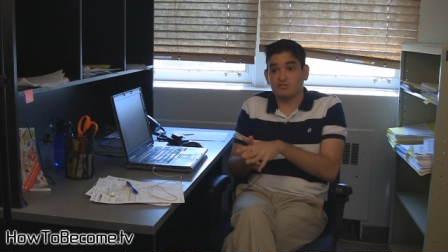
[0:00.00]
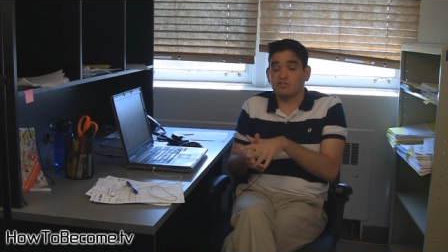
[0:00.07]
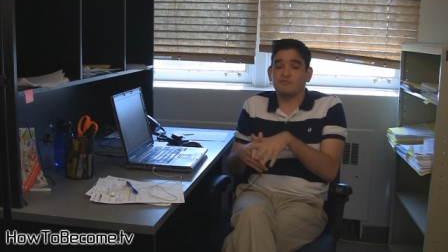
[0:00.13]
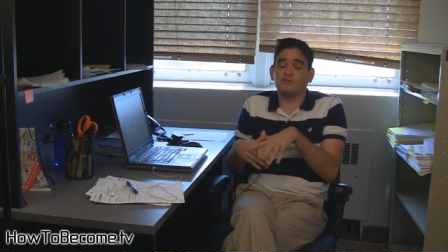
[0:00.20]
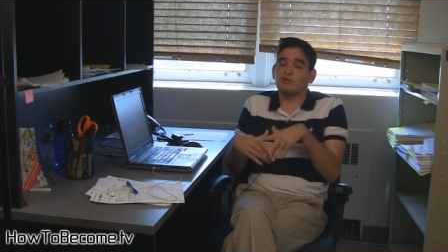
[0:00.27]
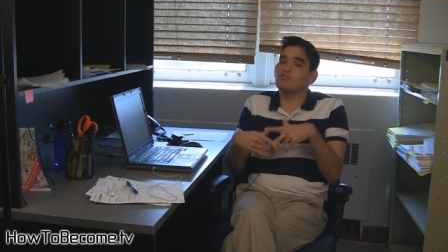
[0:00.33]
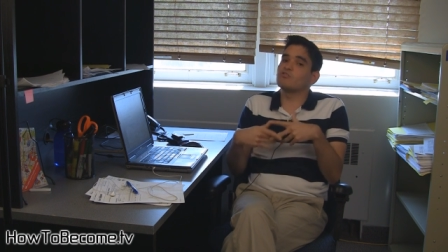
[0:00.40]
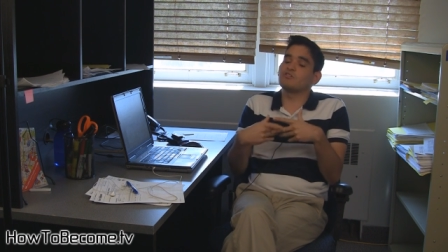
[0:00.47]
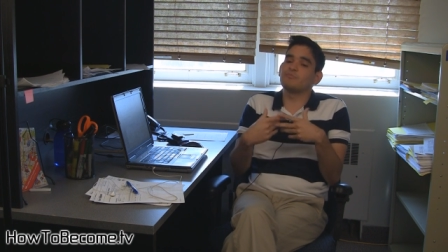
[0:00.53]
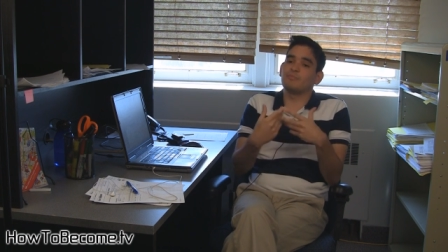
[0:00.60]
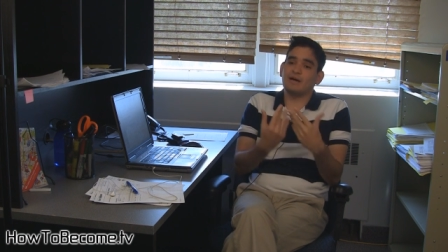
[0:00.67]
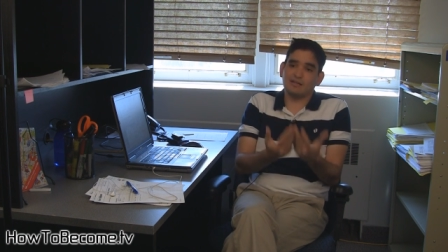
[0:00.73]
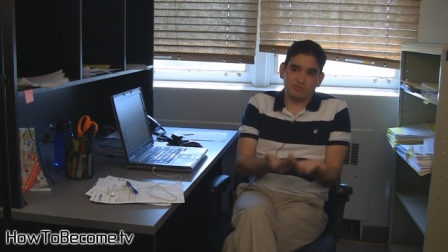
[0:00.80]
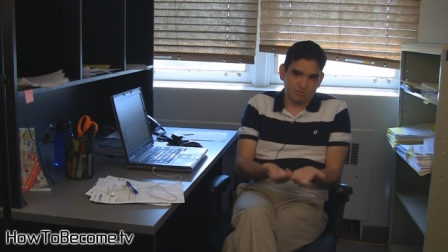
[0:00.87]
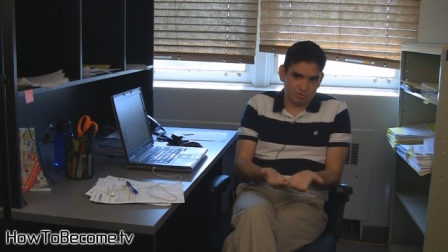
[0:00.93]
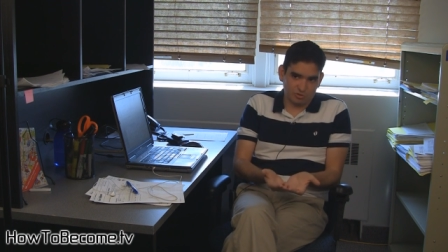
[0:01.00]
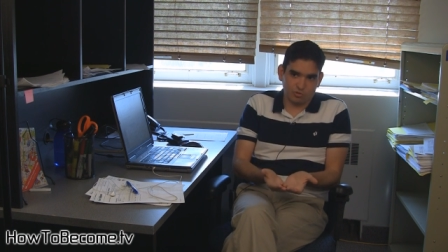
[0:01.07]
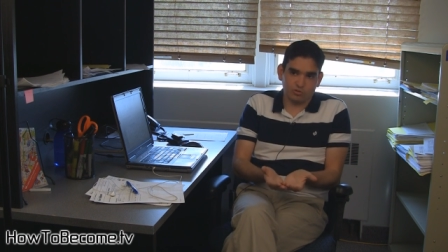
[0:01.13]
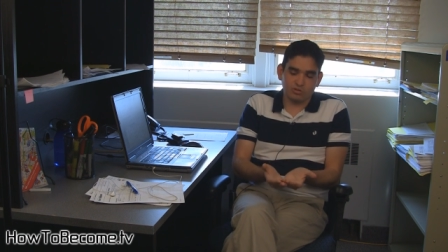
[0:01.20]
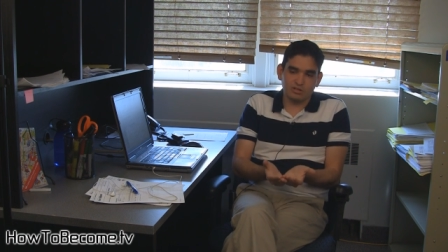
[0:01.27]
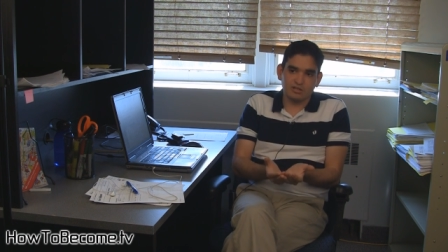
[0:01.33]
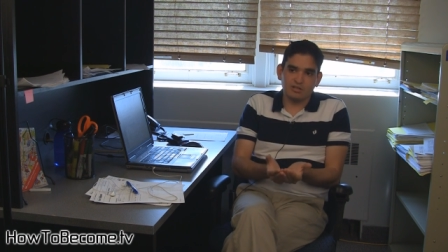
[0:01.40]
or even going back to
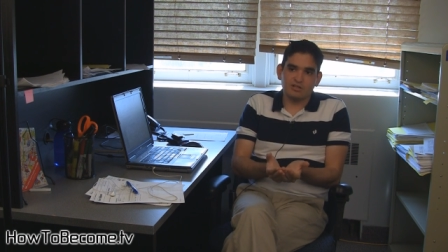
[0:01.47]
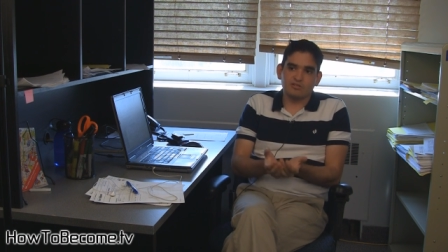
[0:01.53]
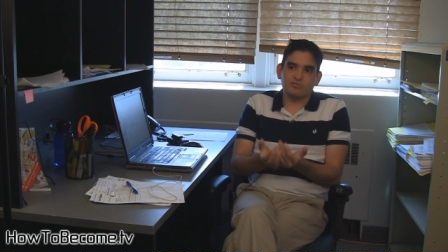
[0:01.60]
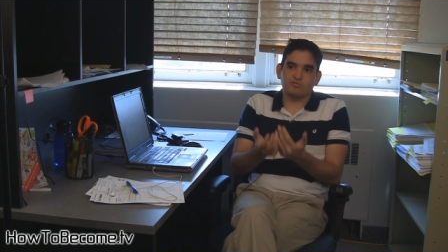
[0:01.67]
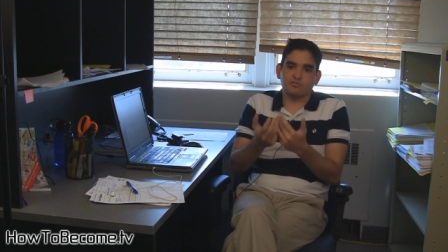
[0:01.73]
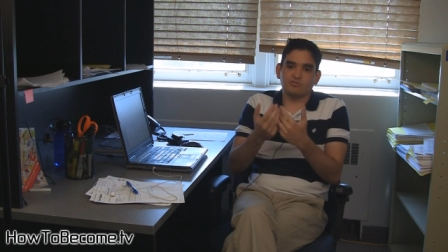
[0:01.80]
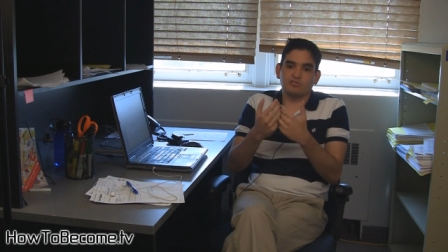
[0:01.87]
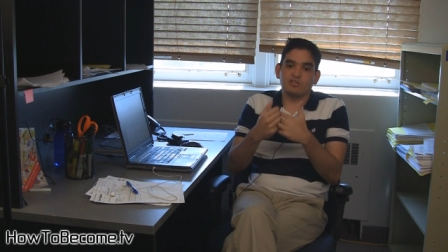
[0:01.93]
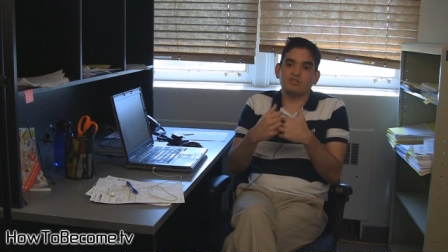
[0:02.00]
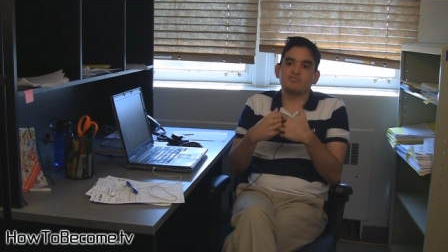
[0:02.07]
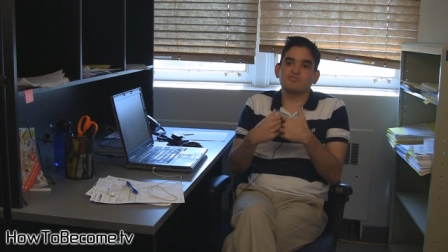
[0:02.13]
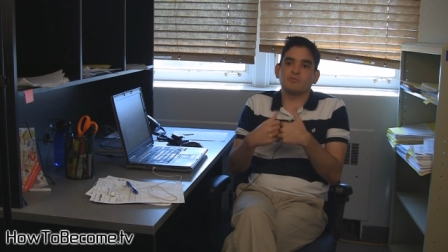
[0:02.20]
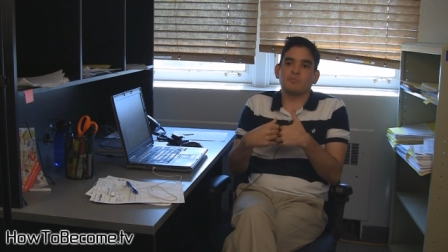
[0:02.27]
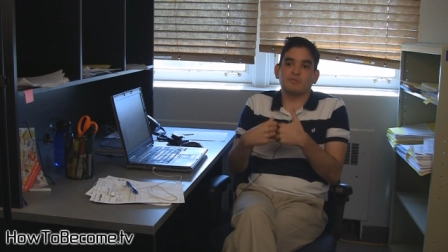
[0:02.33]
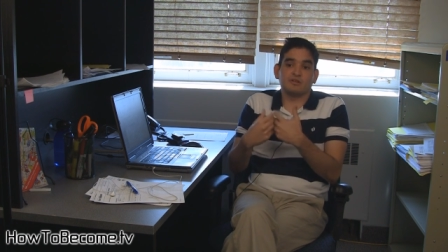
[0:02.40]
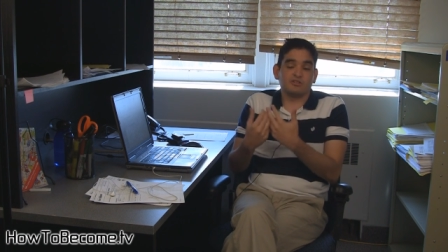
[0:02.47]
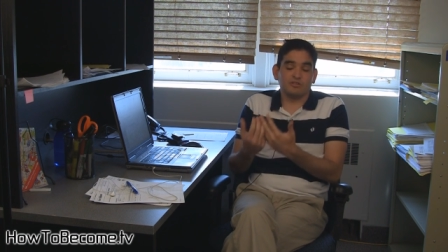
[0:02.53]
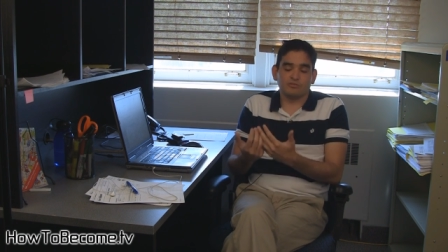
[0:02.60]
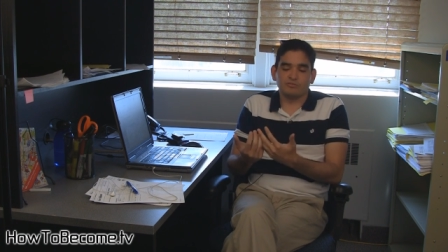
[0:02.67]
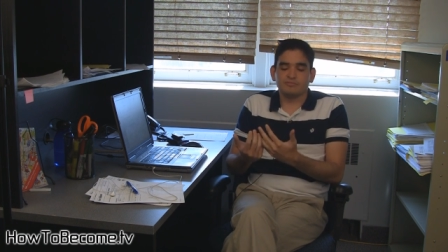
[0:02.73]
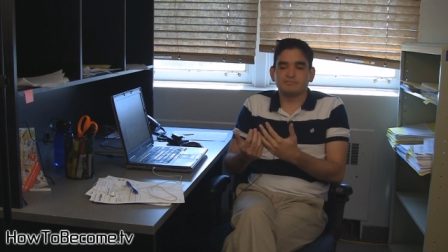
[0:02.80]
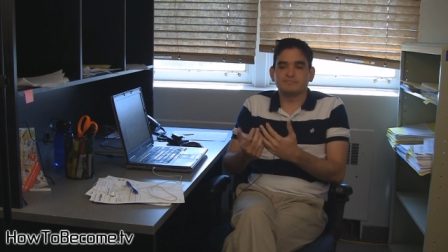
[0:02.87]
school to learn something new.